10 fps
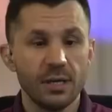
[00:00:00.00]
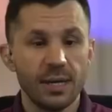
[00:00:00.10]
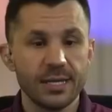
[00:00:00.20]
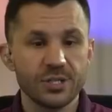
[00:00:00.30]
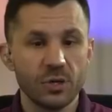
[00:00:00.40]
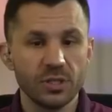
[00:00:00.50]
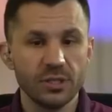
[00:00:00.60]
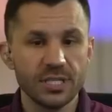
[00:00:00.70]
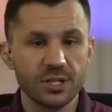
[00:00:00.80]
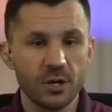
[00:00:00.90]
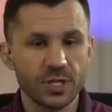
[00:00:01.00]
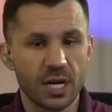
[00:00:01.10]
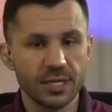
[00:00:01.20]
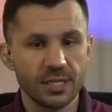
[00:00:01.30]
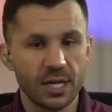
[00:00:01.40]
And so the list goes
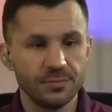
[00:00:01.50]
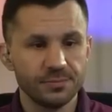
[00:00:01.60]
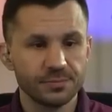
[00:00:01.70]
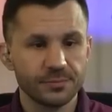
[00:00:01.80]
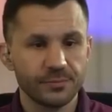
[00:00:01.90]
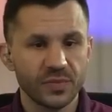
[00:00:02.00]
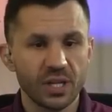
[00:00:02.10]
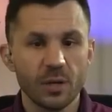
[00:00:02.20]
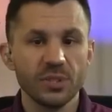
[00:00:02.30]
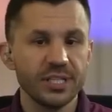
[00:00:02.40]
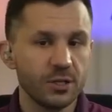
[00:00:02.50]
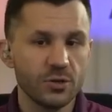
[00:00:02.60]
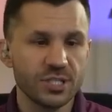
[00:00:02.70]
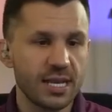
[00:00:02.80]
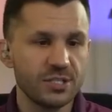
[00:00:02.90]
on and on. Politico
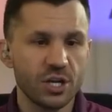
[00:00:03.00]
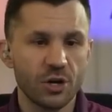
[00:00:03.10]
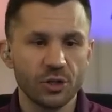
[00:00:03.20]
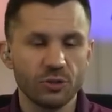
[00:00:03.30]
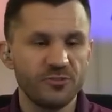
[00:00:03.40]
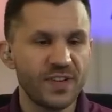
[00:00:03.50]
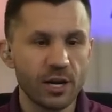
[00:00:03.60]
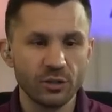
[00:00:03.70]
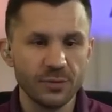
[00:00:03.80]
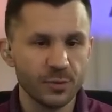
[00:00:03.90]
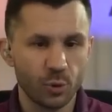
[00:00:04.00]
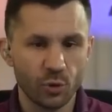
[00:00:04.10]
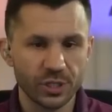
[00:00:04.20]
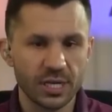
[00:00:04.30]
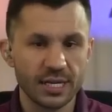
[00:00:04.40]
says the article fairly
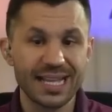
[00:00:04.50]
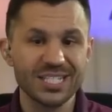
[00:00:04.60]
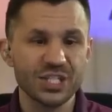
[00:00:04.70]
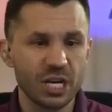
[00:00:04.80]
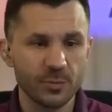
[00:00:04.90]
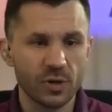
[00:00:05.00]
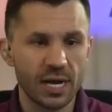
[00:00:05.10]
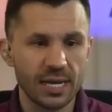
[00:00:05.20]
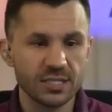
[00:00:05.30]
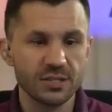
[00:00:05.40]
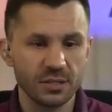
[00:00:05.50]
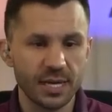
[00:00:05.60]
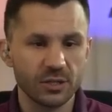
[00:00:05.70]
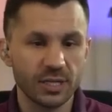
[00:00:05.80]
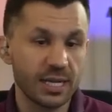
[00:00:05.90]
reported on and summarized the
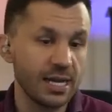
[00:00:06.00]
letter, and I